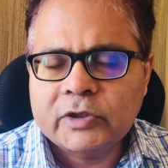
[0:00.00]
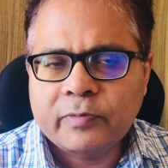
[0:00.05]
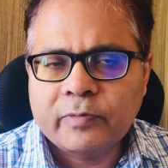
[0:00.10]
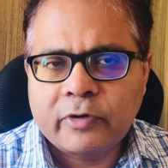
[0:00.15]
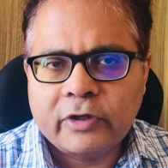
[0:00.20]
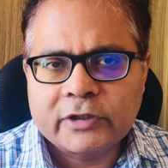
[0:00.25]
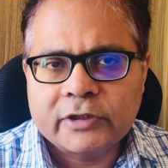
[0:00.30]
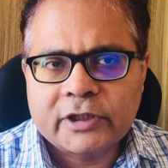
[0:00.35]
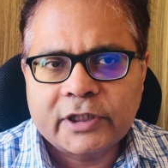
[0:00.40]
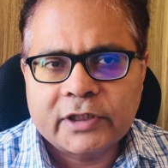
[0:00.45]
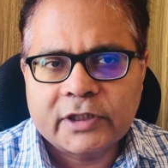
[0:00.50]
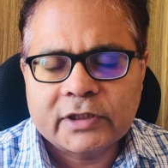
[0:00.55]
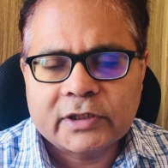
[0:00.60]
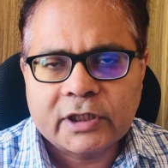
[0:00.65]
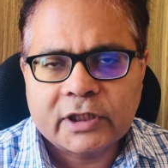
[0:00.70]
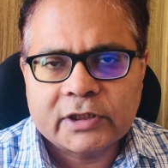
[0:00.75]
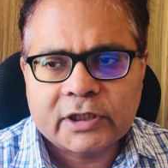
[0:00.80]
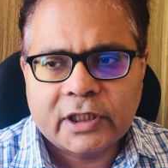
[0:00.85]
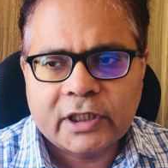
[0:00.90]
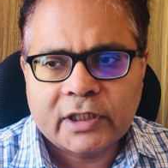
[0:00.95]
projects,
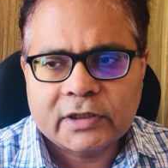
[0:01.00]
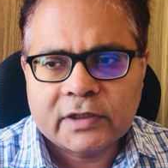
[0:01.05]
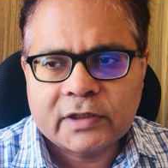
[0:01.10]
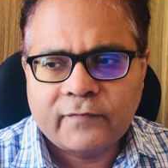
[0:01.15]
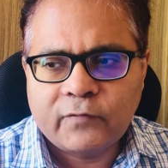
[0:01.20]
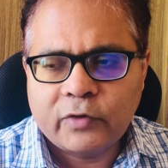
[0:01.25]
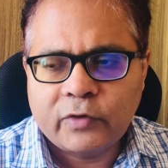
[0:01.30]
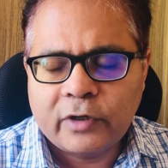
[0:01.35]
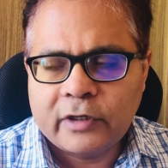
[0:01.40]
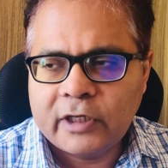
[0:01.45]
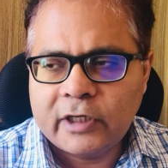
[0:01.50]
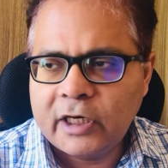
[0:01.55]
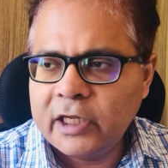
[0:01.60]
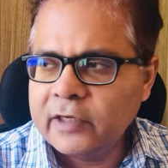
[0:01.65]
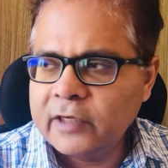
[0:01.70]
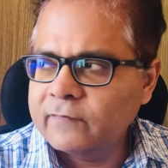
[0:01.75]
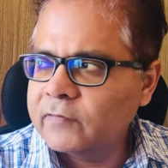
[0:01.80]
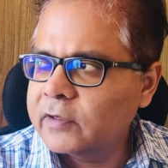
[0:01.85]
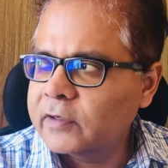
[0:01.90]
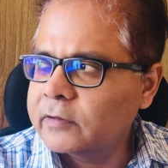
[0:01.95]
such as if you are
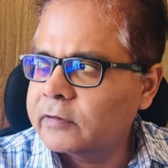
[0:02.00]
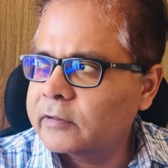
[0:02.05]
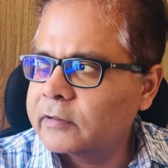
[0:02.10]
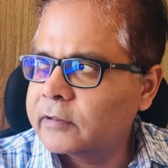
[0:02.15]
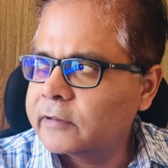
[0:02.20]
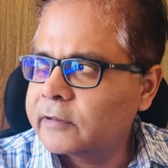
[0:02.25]
dealing with